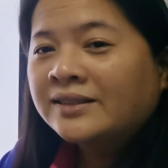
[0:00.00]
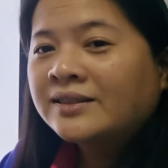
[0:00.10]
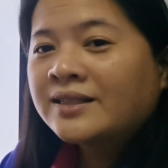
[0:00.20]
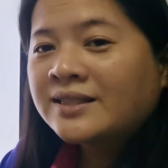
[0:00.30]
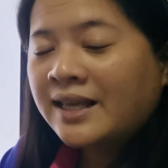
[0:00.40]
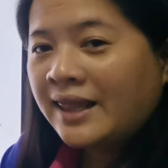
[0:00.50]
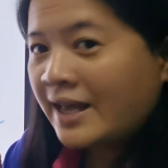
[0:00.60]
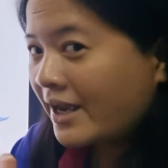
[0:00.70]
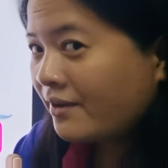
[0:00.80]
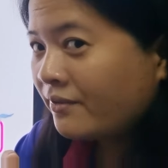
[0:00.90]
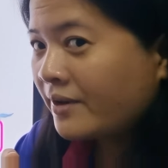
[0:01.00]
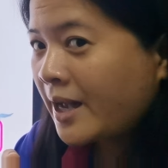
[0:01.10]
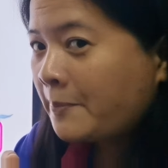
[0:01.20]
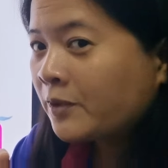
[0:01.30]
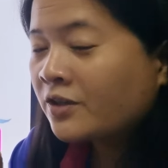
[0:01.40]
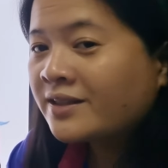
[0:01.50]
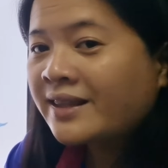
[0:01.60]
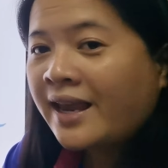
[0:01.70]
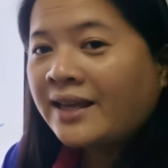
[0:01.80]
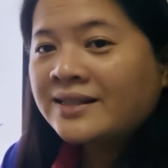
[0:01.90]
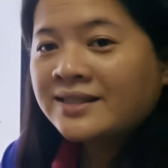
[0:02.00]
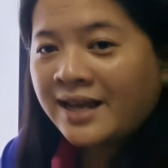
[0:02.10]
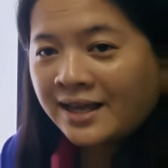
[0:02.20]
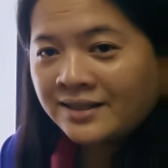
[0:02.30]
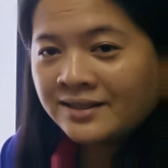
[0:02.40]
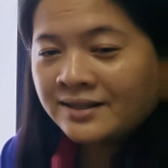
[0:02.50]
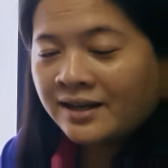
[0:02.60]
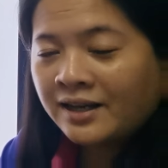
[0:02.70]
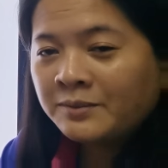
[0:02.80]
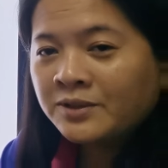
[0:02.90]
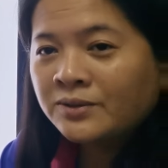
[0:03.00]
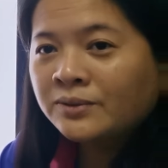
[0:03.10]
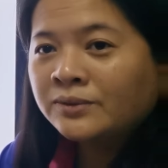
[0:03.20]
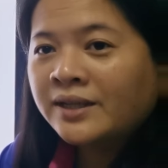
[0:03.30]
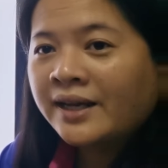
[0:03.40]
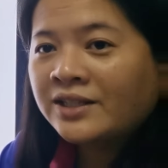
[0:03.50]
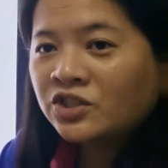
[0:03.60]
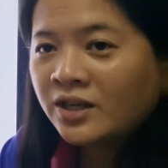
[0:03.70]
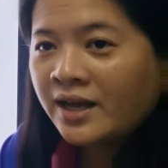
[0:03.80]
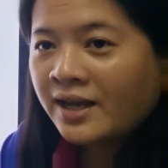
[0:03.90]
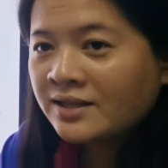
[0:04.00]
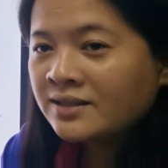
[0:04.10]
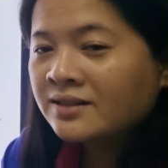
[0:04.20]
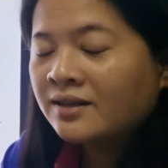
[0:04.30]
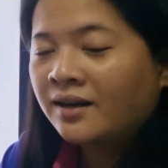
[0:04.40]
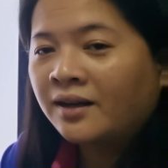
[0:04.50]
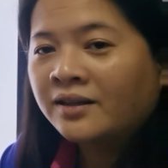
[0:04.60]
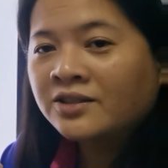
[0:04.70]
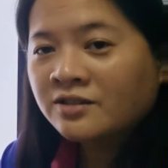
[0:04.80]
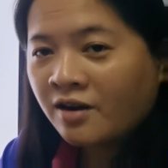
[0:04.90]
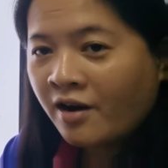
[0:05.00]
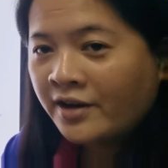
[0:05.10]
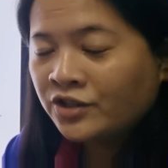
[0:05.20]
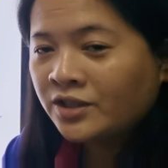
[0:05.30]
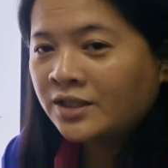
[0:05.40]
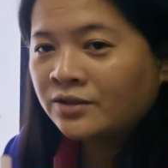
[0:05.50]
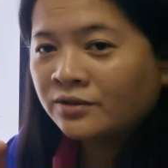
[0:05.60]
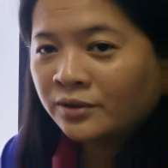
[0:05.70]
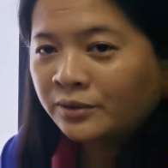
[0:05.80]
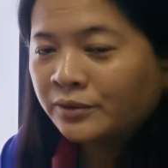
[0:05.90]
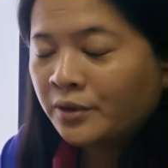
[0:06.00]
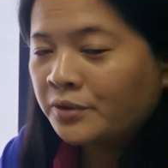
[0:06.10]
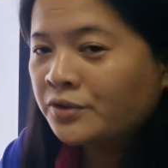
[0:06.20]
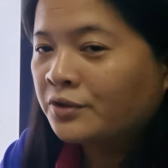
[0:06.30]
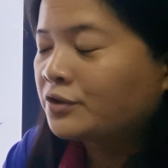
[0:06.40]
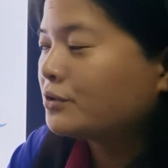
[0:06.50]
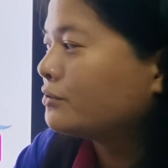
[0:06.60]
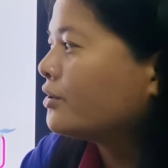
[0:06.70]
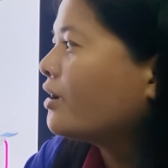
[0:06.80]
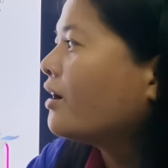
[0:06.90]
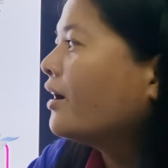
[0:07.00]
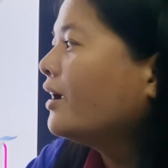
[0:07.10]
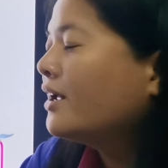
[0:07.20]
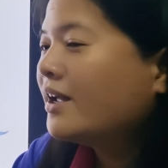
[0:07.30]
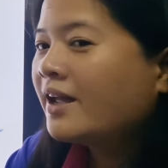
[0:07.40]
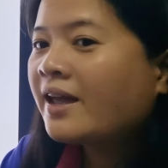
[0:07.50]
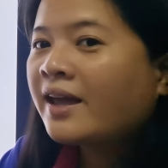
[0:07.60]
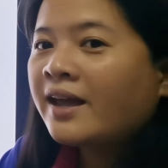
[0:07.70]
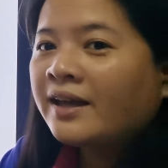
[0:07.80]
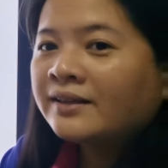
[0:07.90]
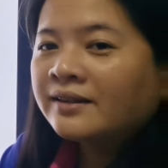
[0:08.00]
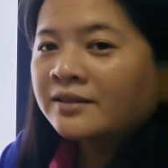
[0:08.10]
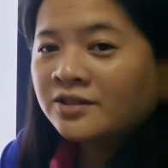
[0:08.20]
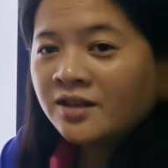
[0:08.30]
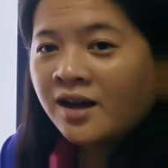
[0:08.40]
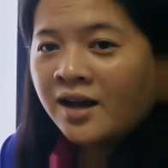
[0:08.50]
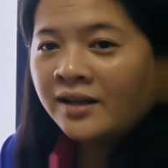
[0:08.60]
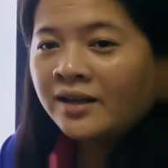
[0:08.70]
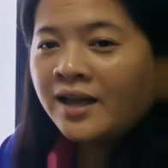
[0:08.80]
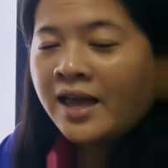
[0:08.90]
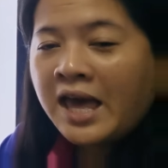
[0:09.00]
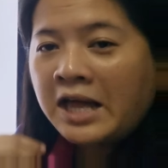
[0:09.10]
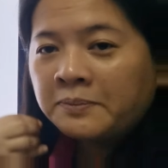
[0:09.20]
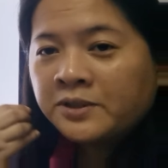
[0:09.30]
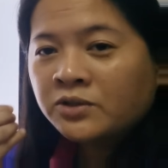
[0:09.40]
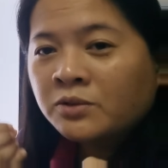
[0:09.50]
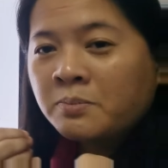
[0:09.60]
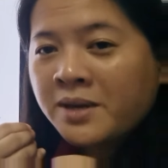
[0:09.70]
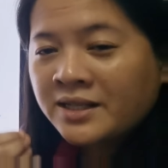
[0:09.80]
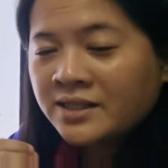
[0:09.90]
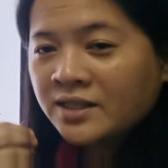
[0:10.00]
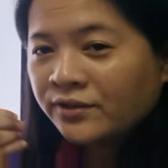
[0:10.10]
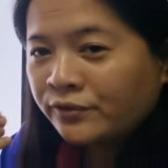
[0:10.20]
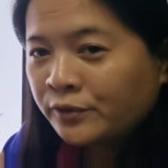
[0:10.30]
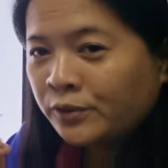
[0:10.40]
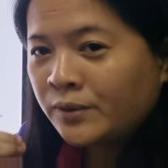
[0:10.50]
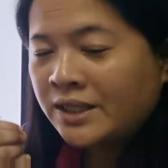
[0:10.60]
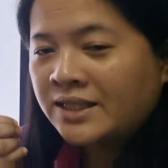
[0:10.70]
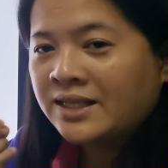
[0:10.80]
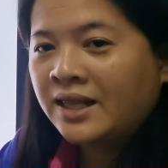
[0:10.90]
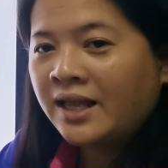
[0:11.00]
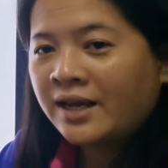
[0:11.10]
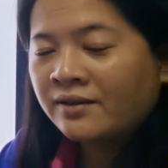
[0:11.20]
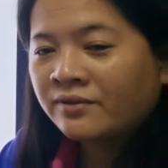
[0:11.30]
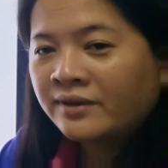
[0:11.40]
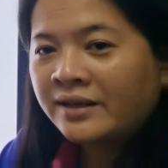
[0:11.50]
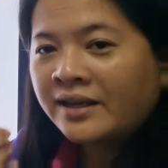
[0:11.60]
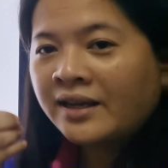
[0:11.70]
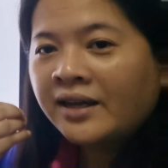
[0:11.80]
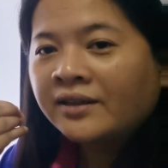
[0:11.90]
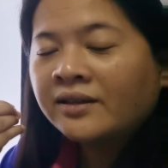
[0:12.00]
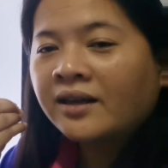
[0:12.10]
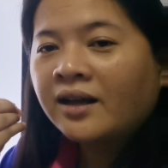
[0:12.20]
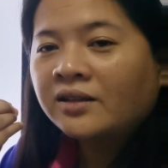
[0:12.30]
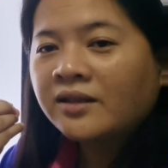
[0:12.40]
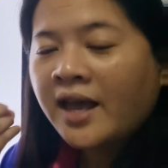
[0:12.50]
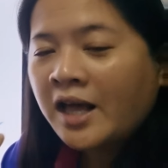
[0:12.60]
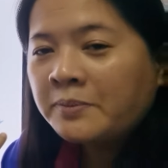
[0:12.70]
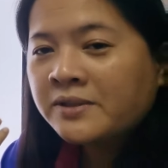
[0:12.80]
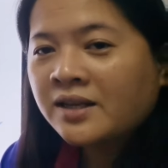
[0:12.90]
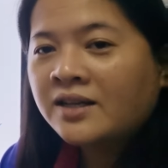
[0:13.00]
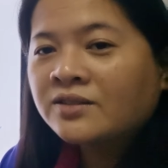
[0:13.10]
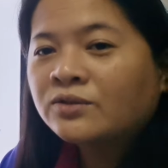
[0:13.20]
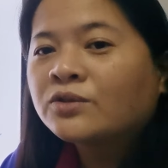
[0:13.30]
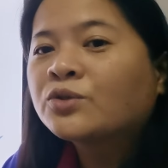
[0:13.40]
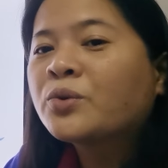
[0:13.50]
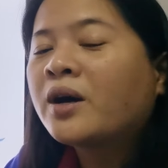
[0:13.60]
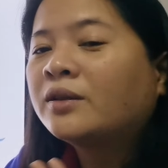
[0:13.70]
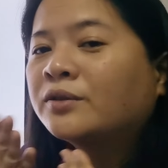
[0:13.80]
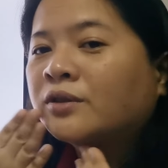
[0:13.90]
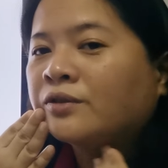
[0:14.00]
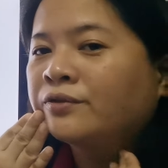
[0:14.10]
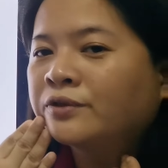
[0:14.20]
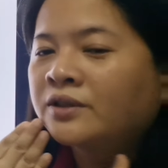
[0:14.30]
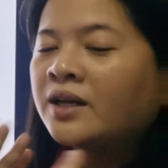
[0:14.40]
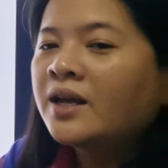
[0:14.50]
the saliva contains enzymes to digest starch into glucose or sugar, and the tongue helps to mix the food with the saliva and helps us to swallow the food.